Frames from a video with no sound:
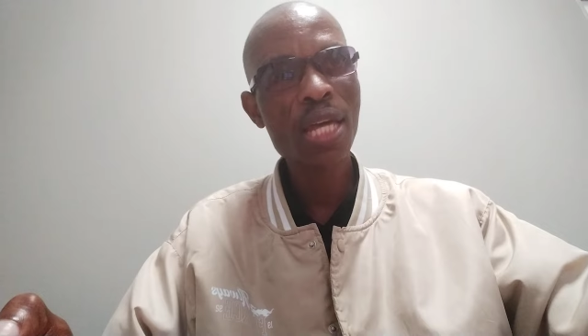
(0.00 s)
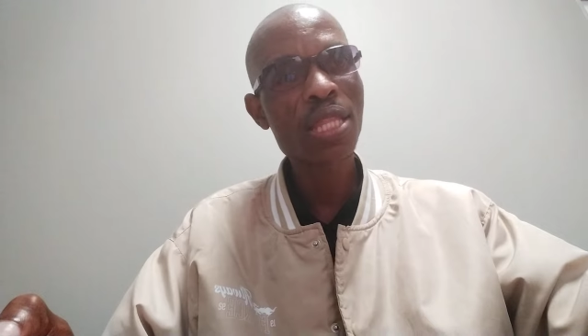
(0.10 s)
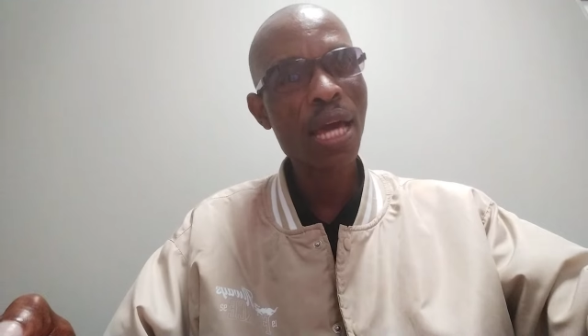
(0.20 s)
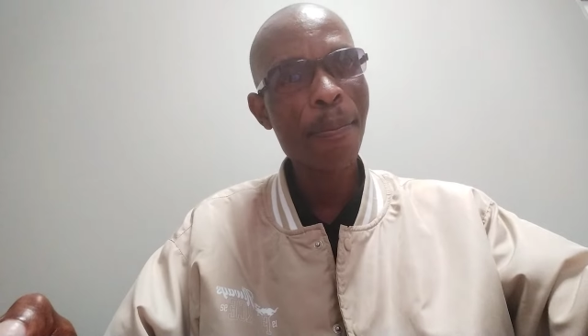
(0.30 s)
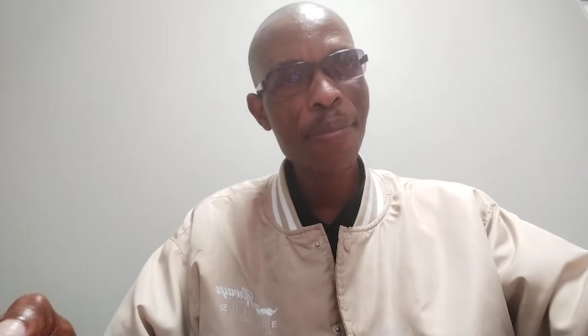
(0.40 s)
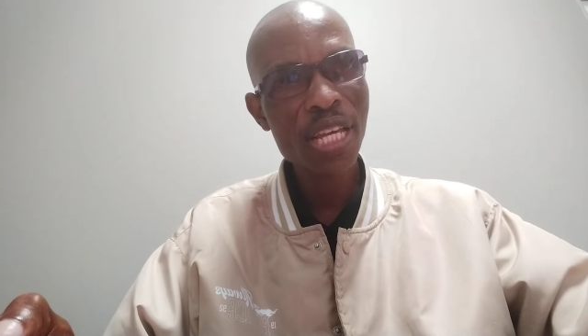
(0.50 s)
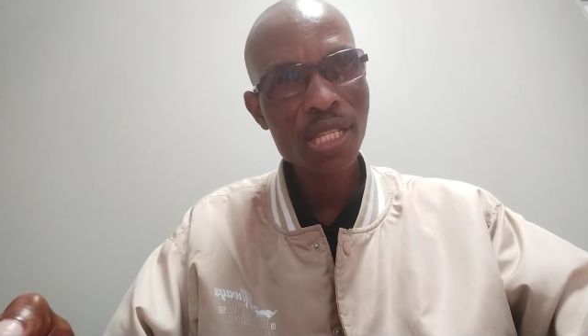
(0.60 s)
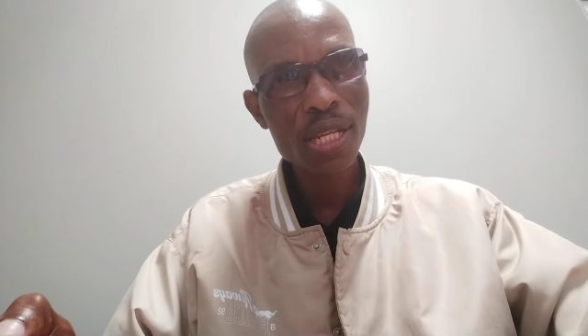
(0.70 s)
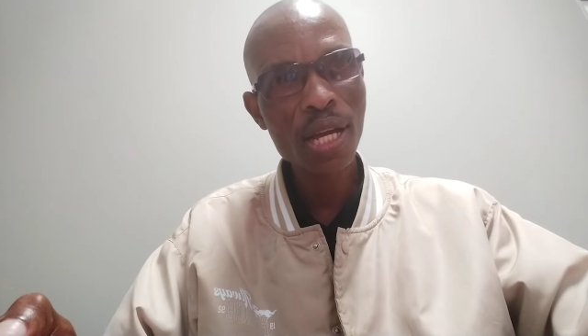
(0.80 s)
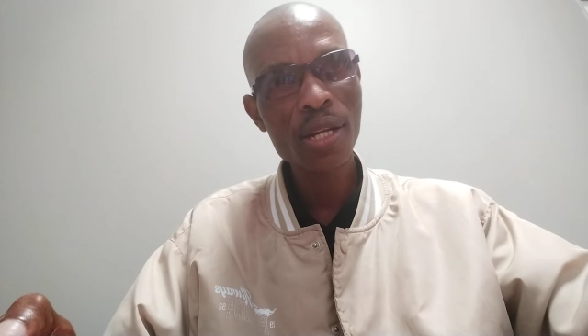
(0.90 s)
at their
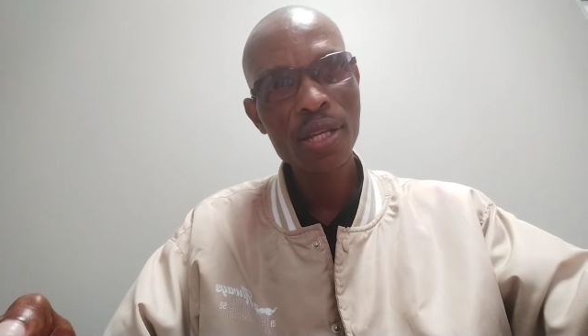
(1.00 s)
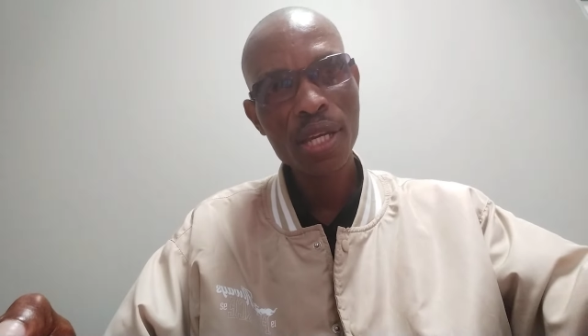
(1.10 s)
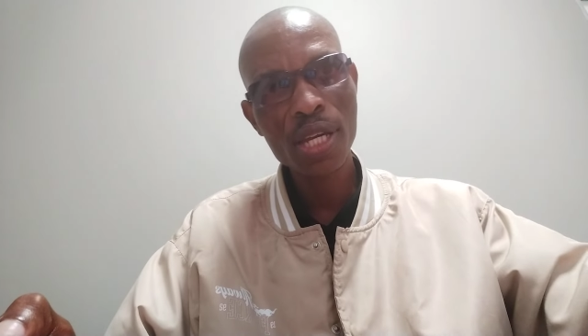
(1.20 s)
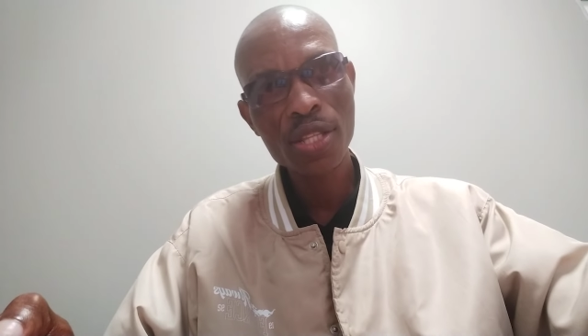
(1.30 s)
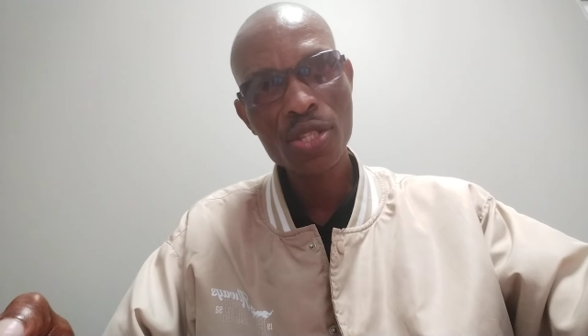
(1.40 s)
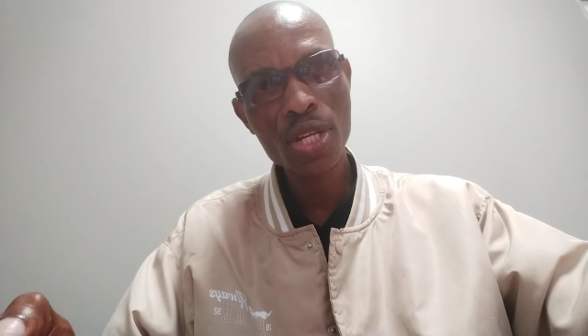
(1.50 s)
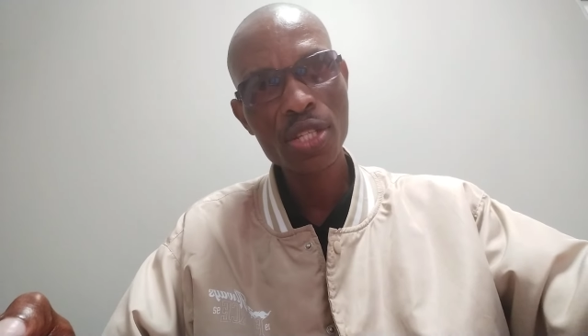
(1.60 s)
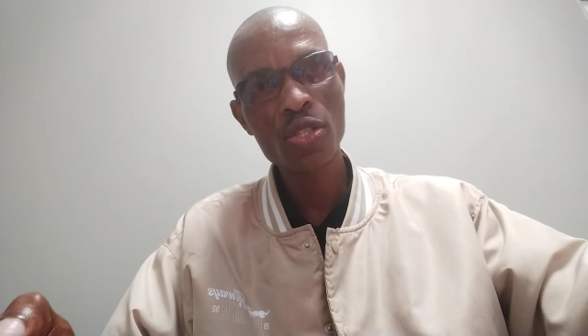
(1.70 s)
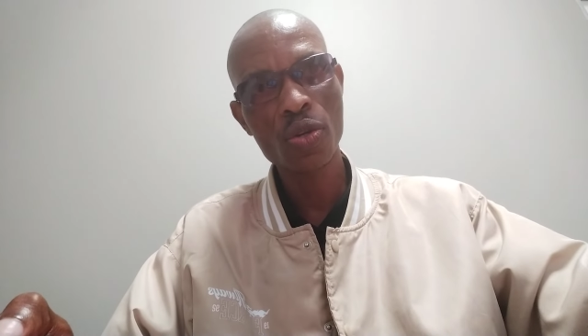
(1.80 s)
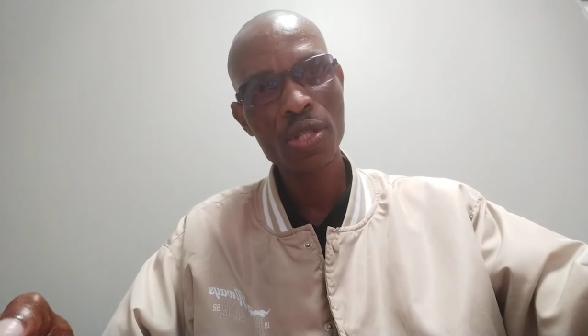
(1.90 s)
personal
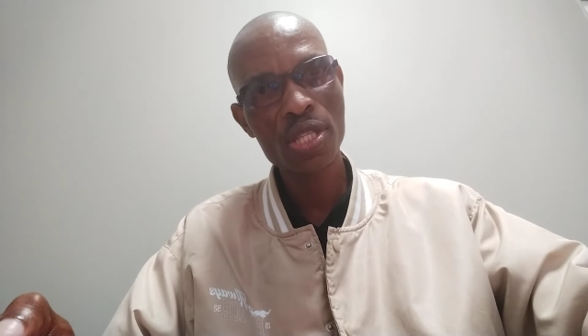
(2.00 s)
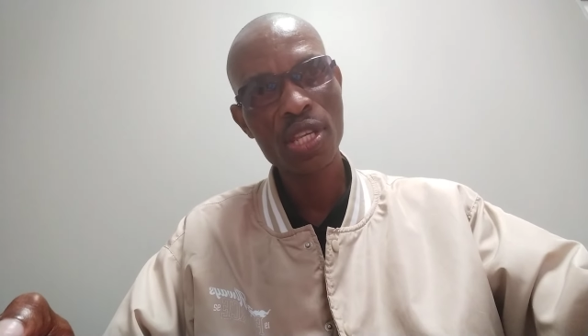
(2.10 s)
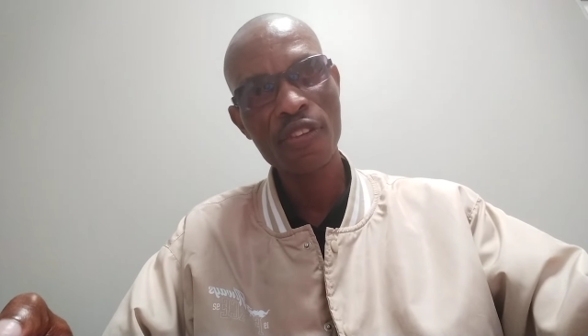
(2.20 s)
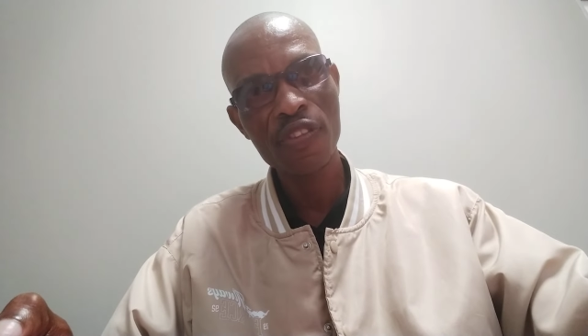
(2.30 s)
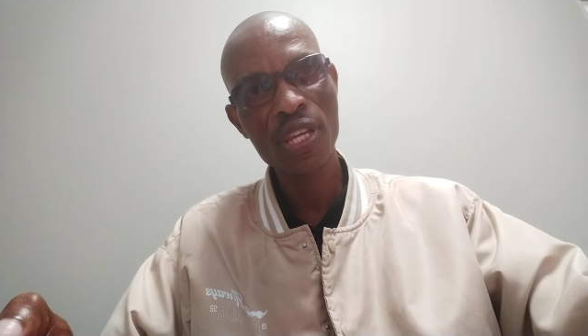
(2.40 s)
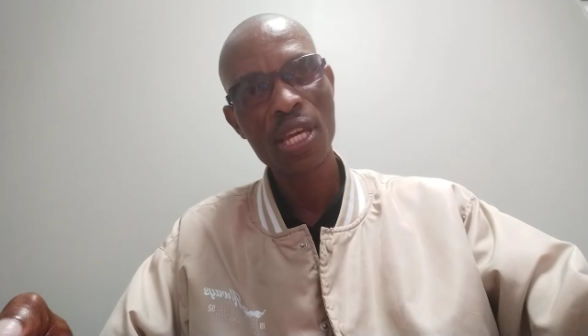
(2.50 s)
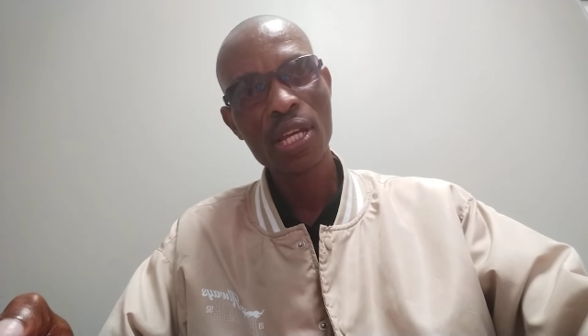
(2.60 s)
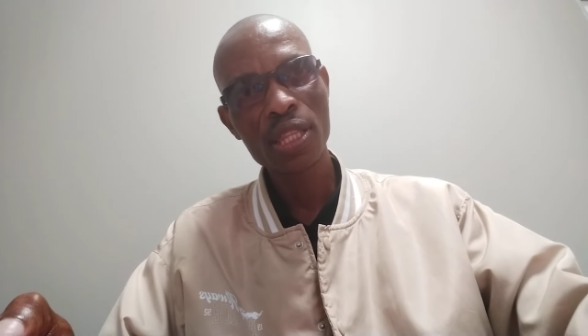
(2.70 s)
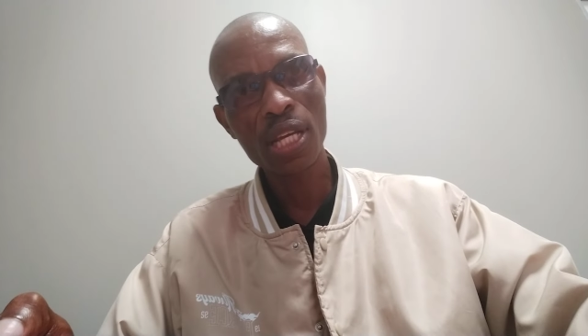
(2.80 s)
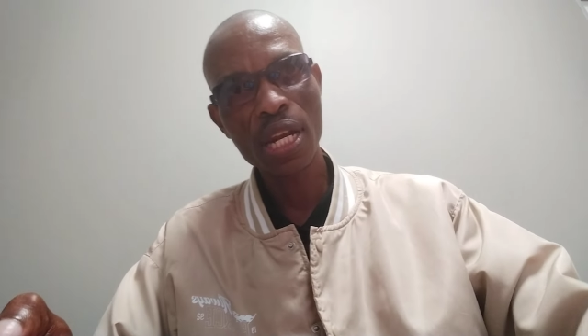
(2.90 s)
interests, not saving
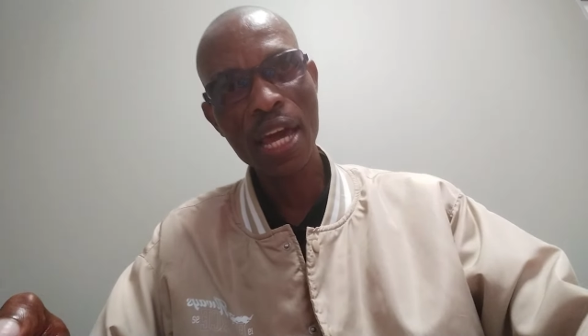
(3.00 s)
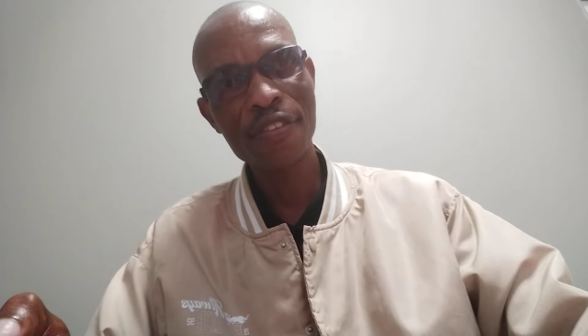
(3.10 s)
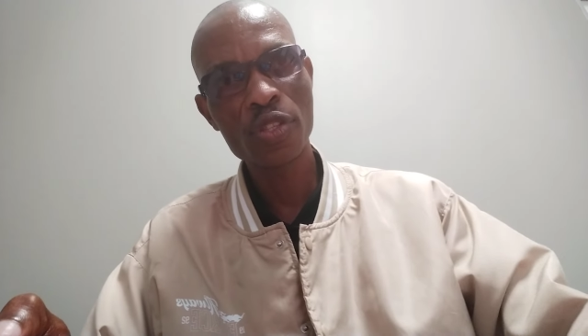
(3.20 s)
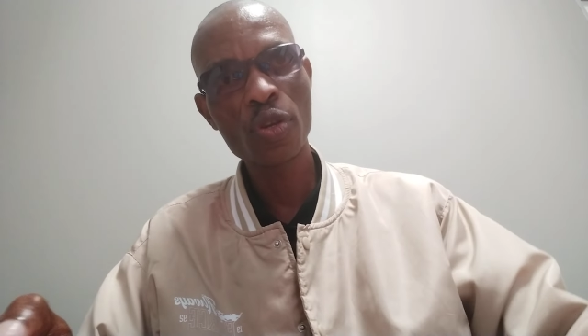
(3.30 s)
their lives,